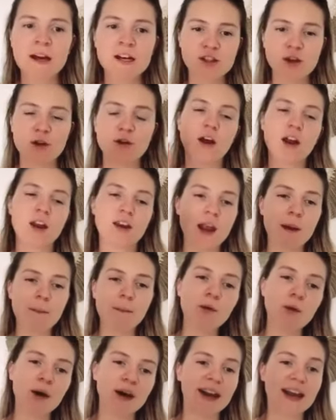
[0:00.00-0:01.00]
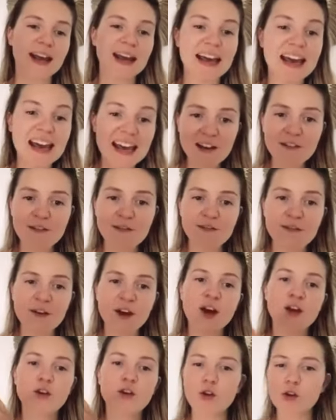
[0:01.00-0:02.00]
So number 1, if
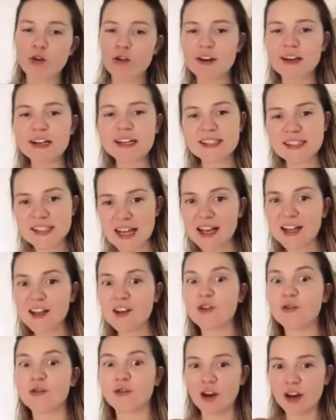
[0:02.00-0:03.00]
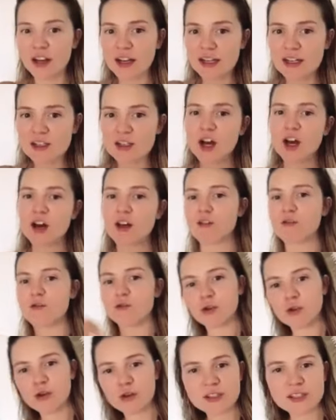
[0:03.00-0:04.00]
you're already selling your knowledge through
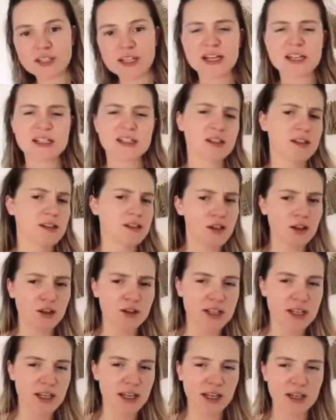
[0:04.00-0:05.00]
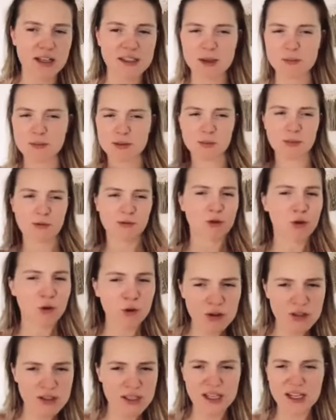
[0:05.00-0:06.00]
courses, consulting, some type of
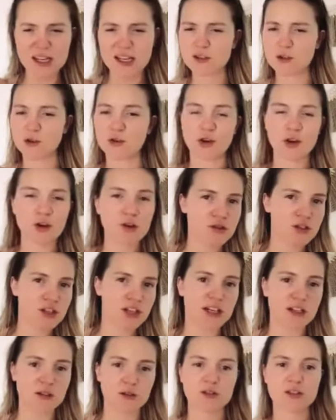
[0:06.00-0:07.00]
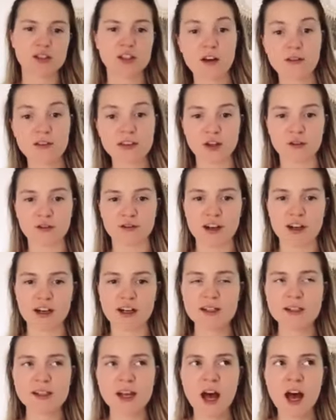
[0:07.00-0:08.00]
courses or coaching or service
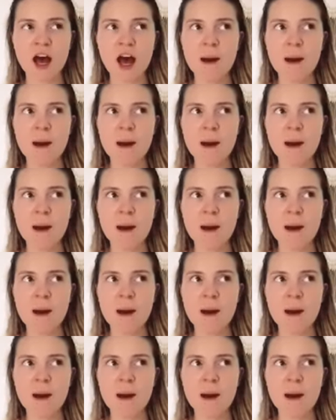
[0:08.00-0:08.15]
offerings,